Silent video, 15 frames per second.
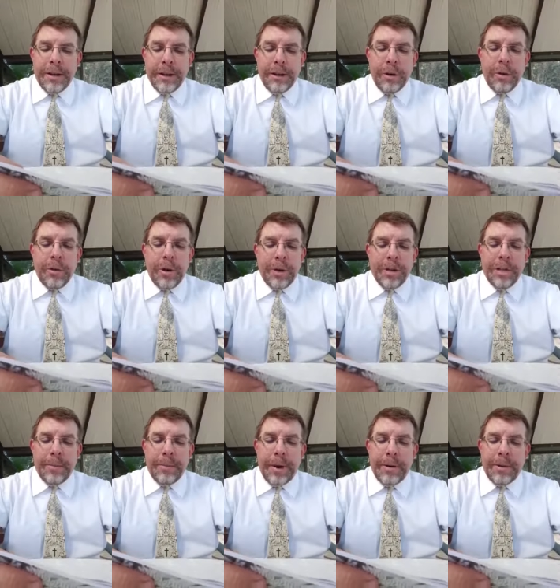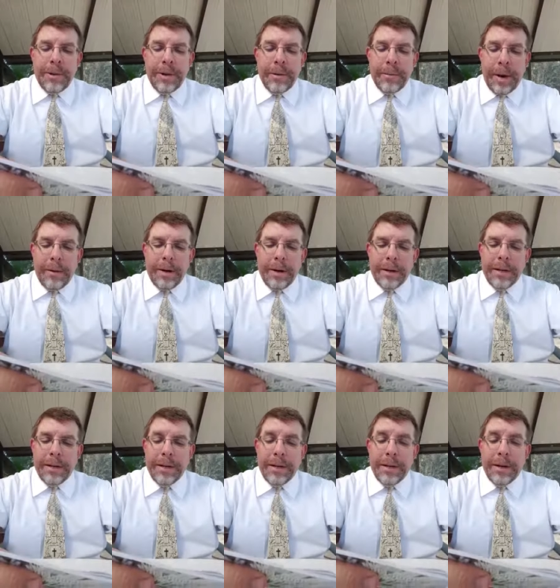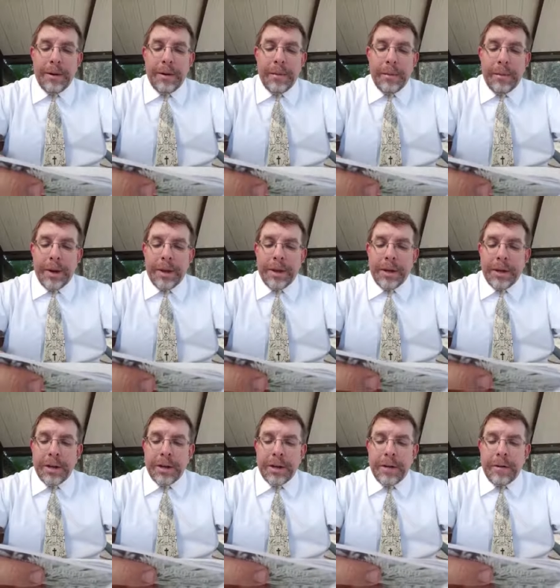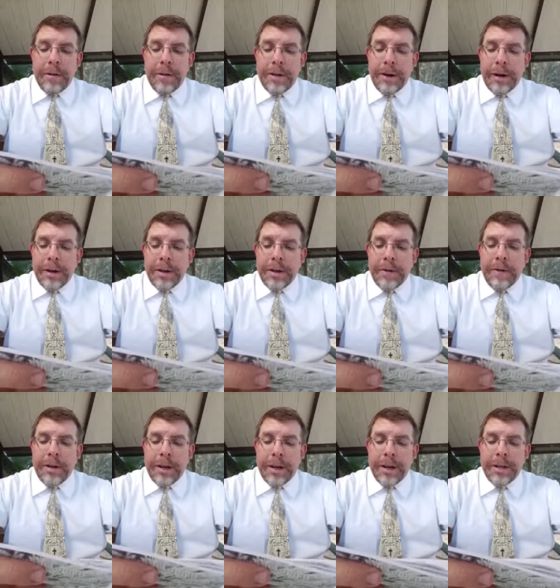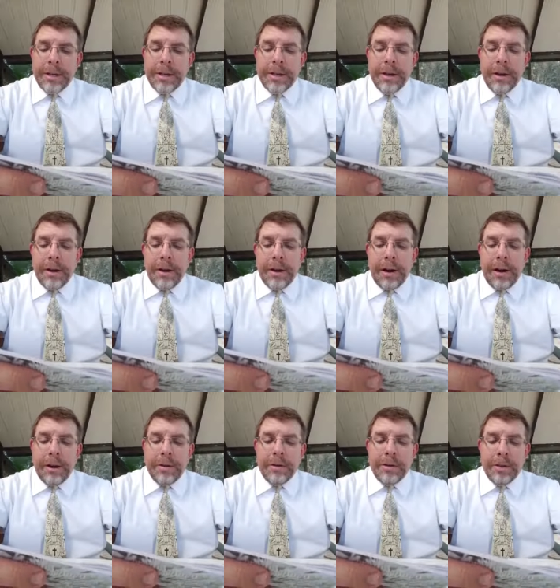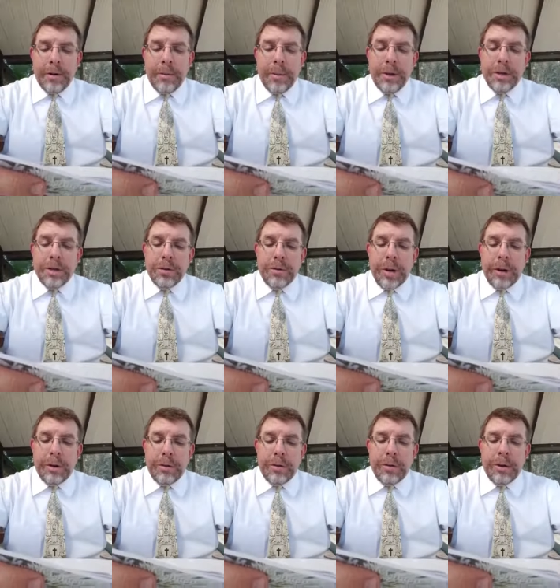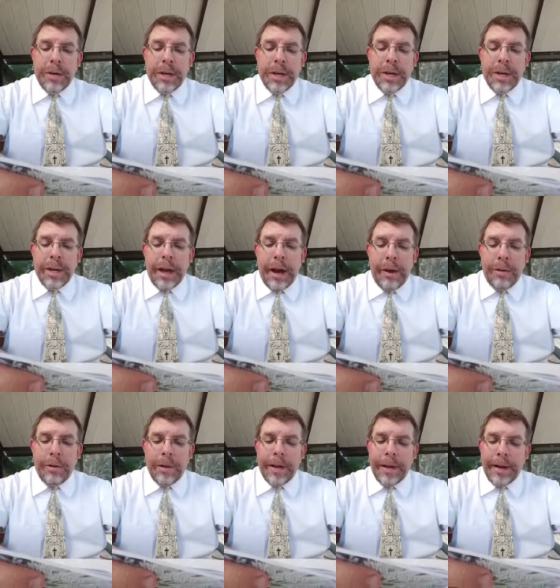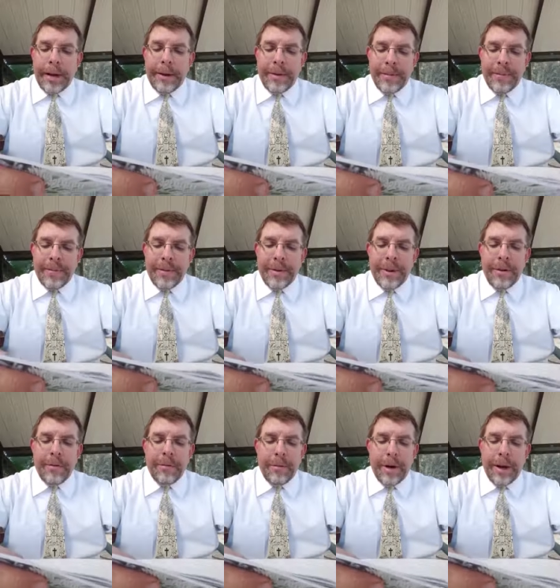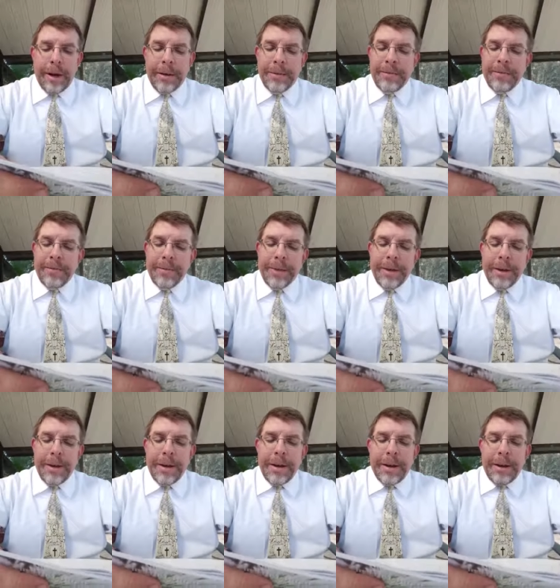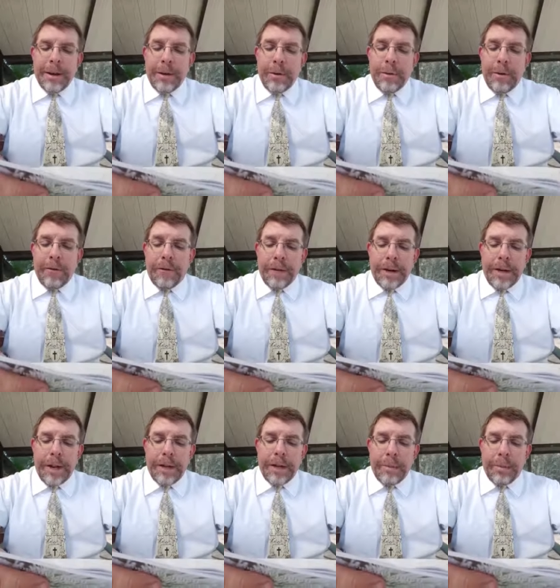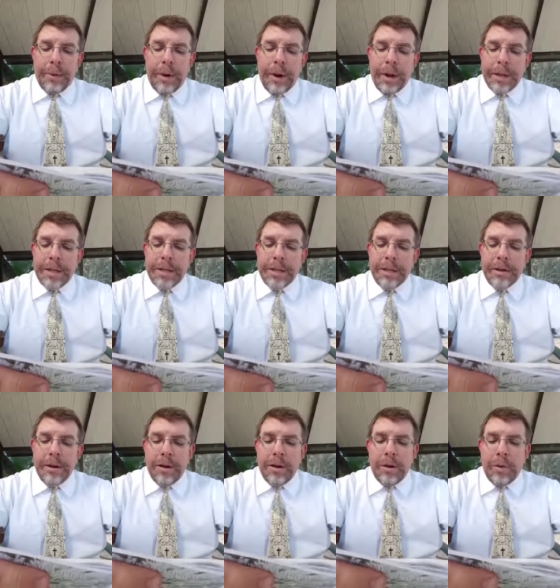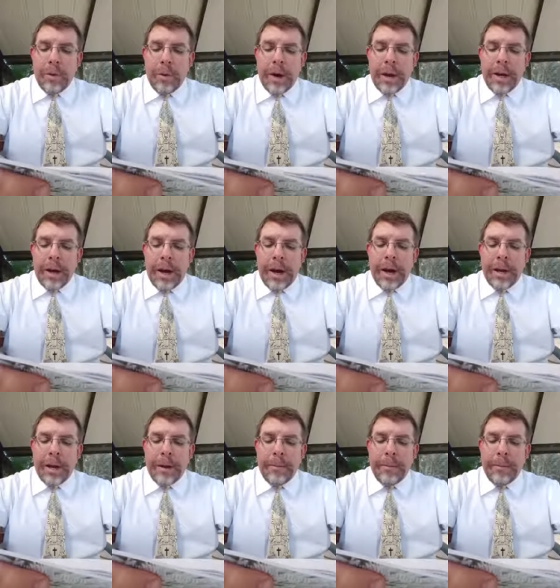no question about, about it, but the uh, dividends are so much greater than the outlay. Right. You will forget the price when on a